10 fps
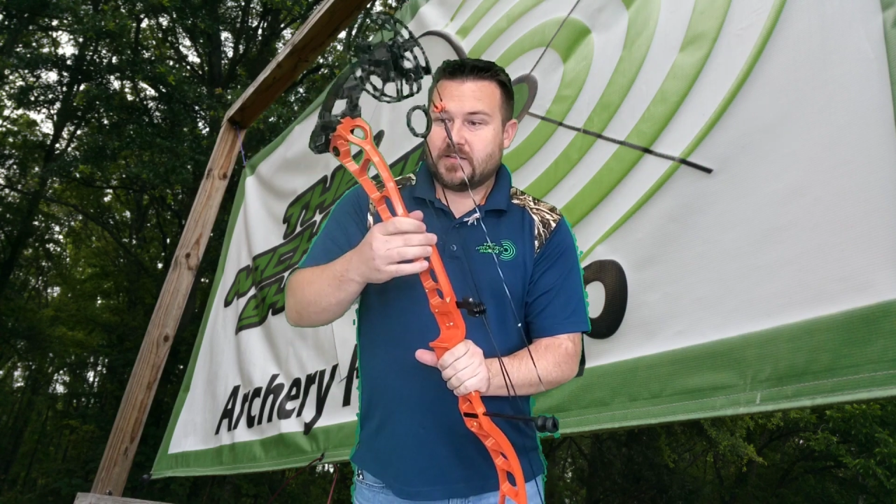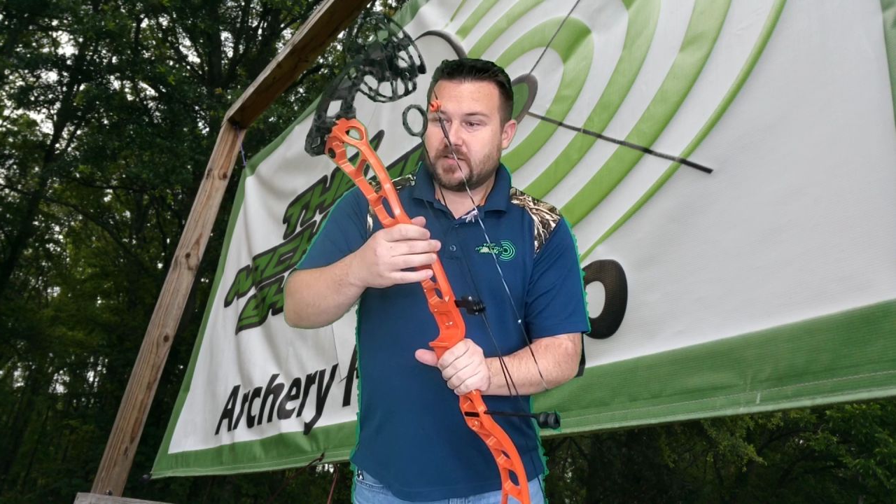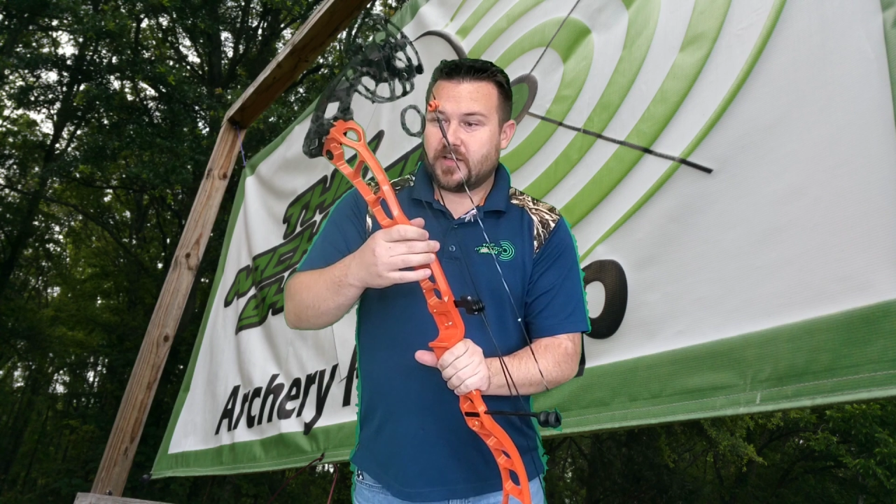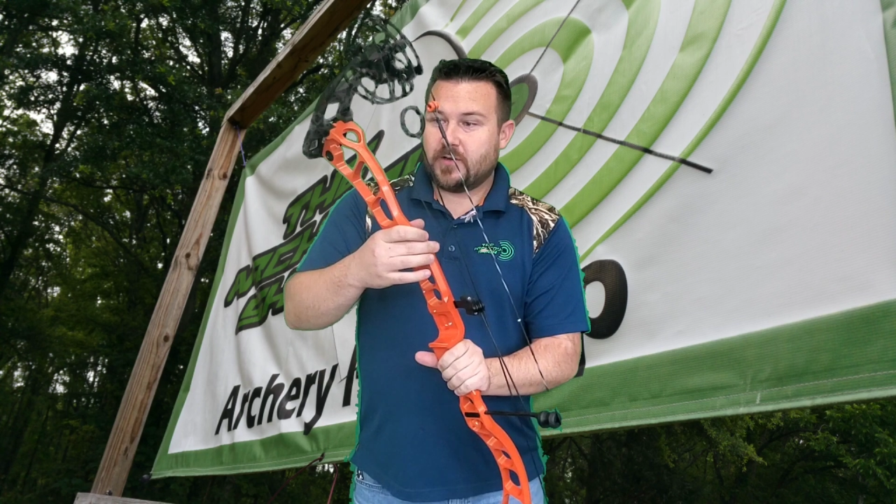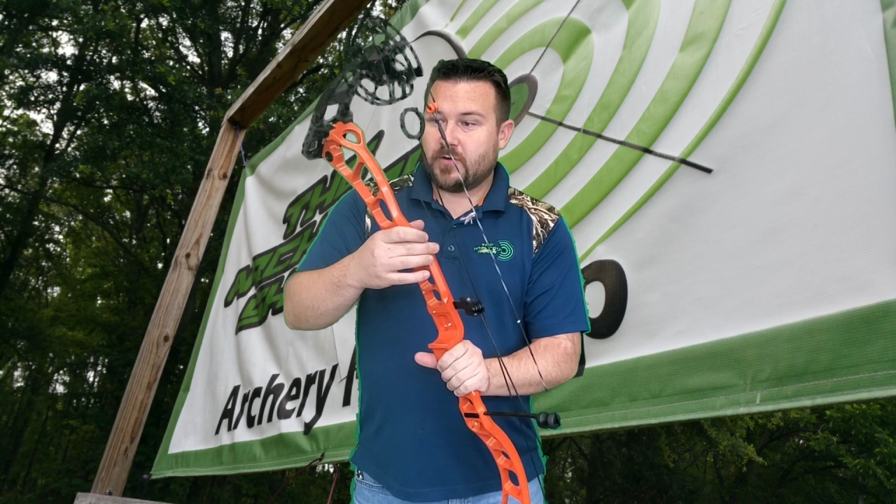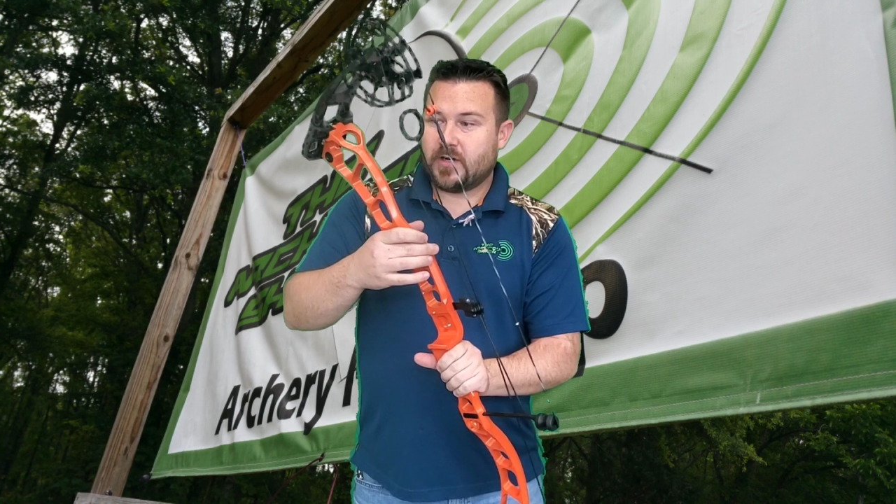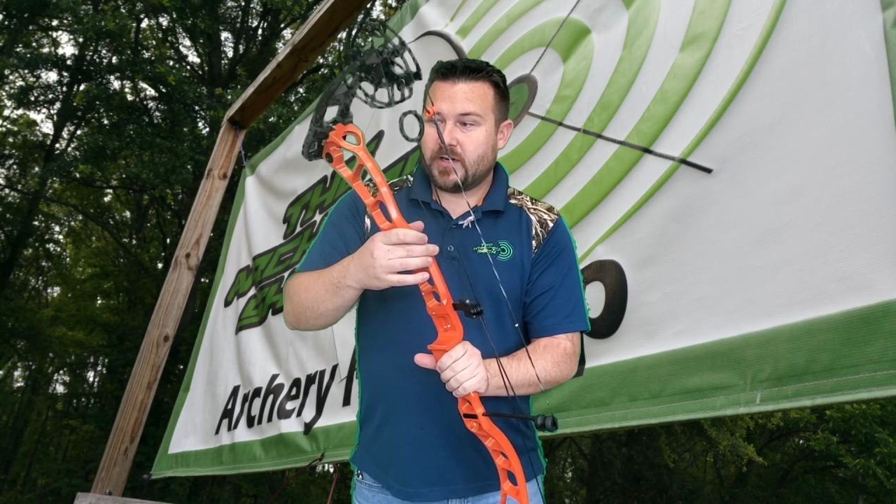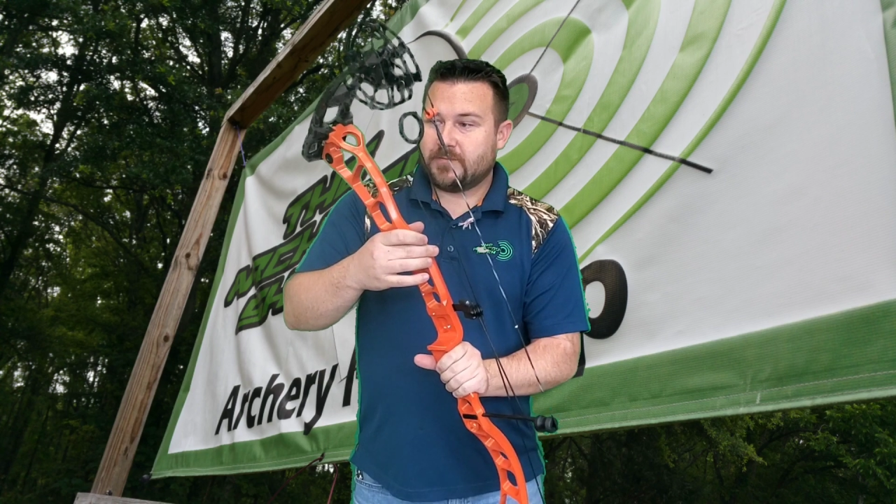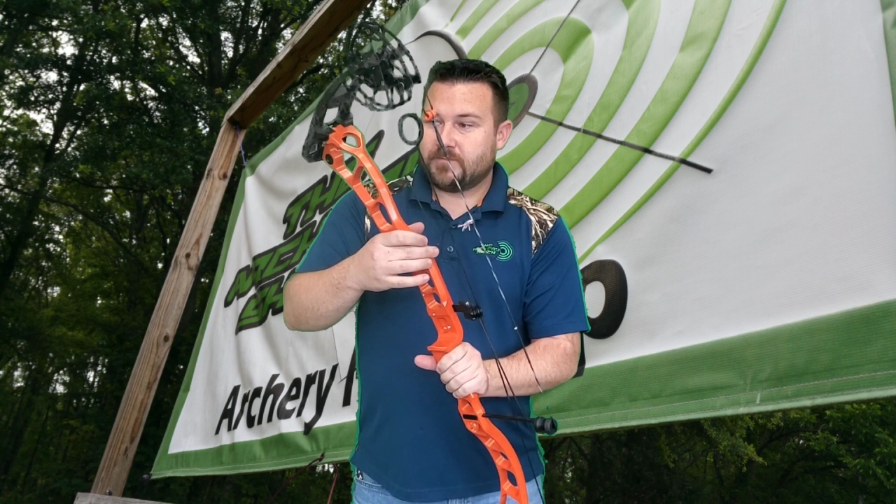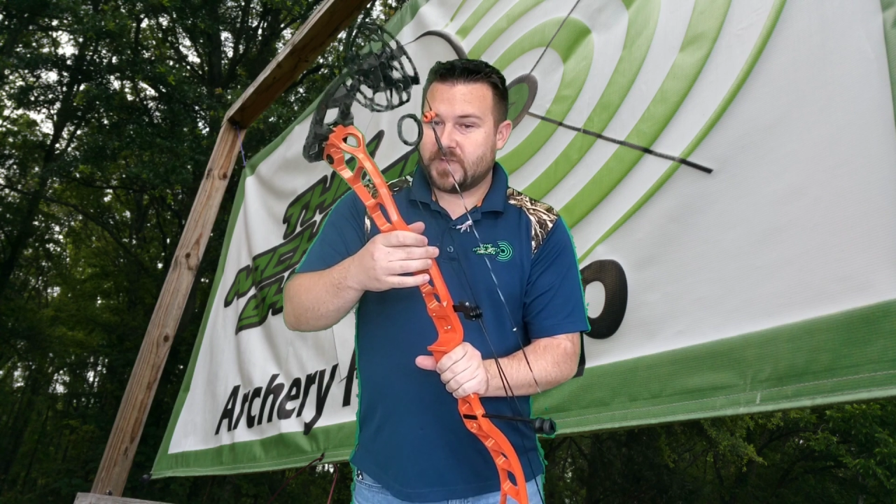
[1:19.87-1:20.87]

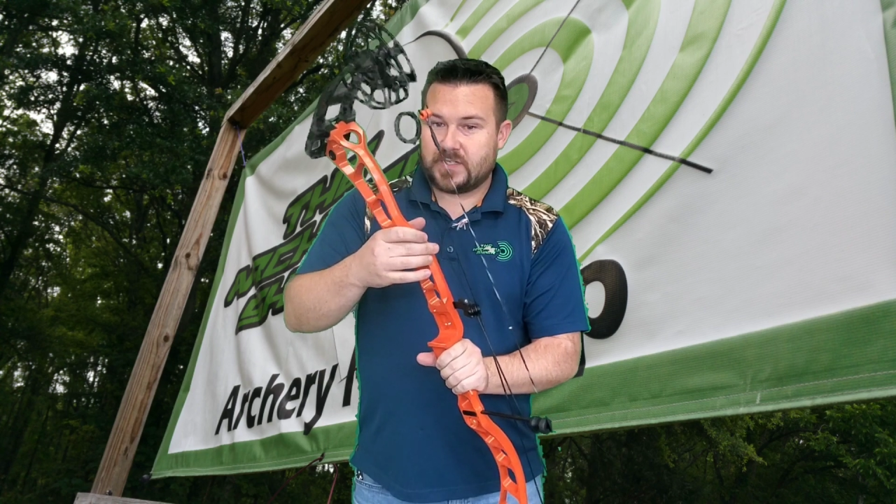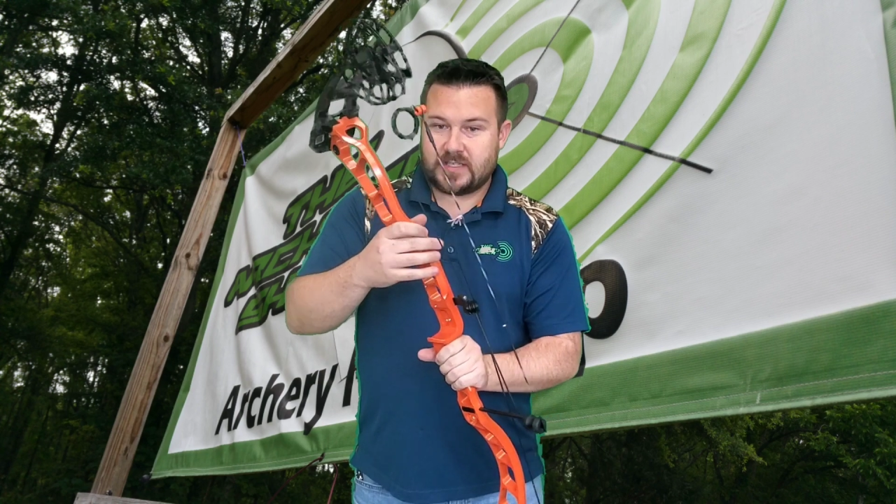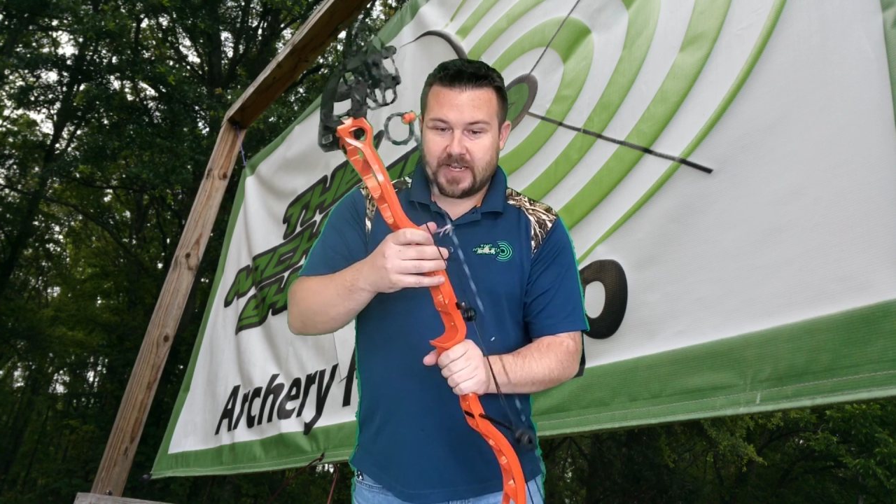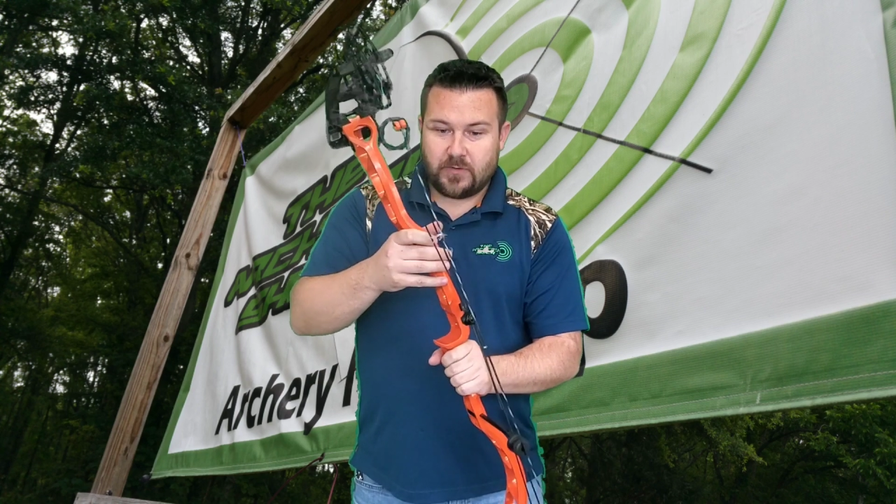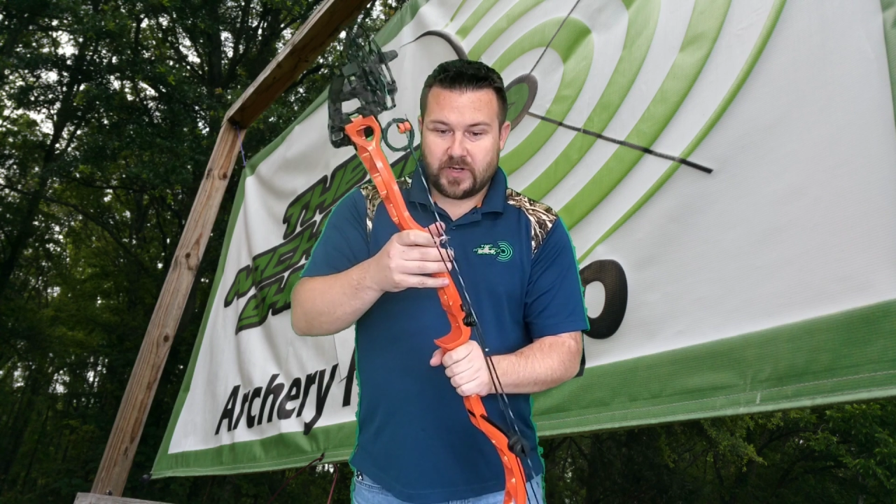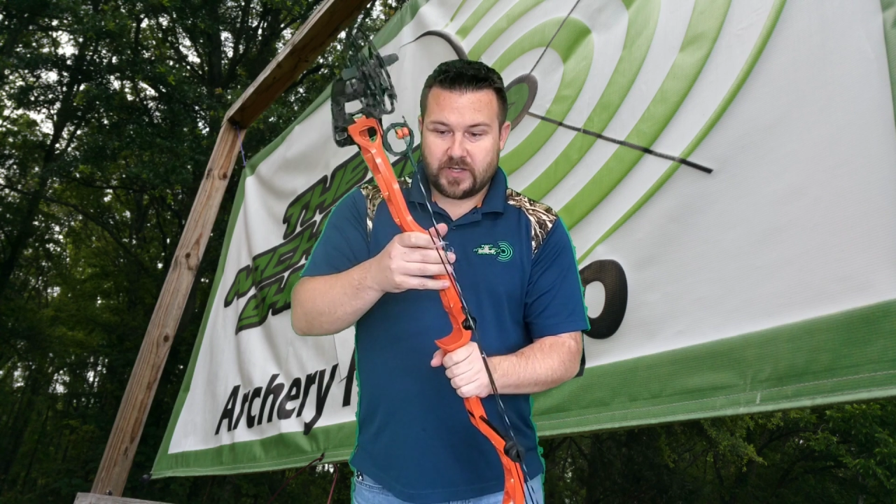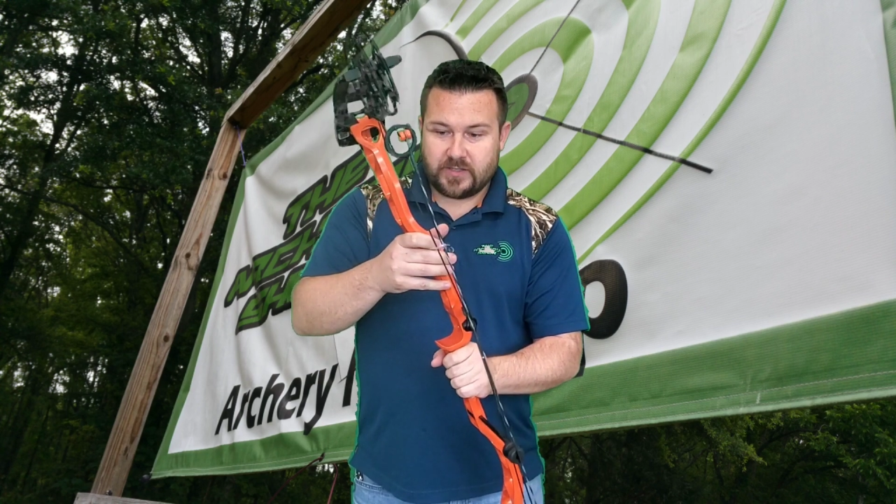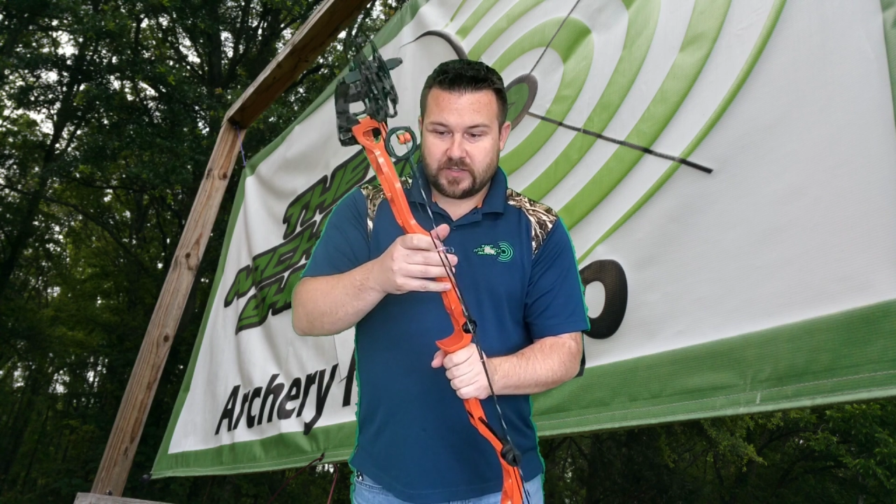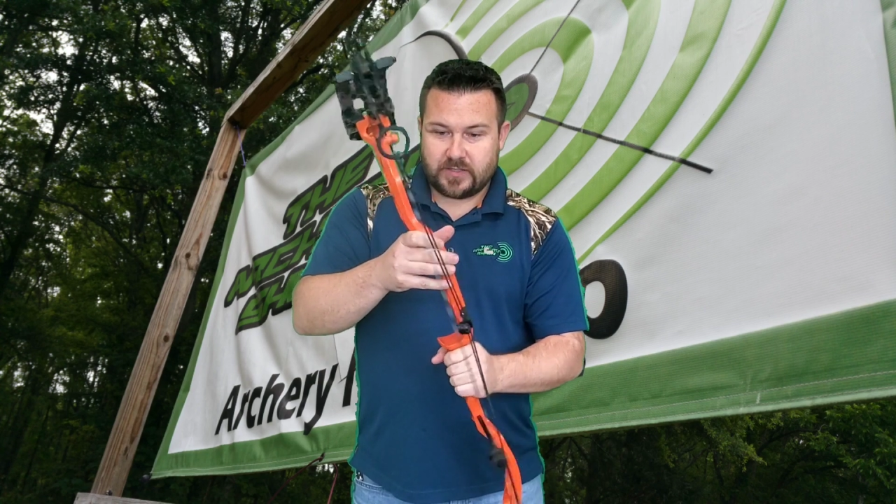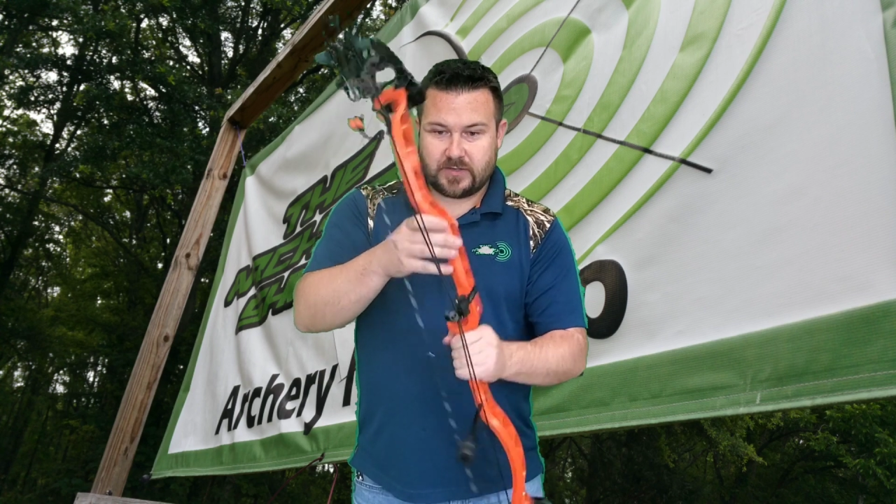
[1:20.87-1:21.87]
So stay with
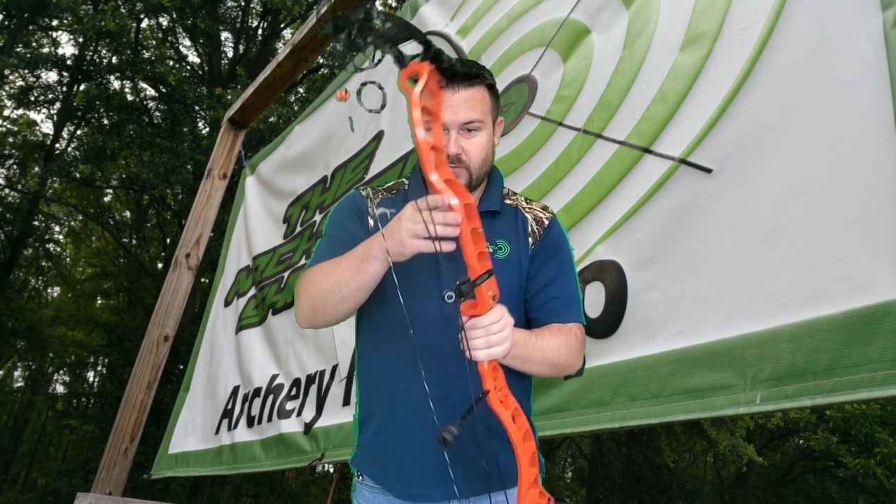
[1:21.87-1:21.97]
us.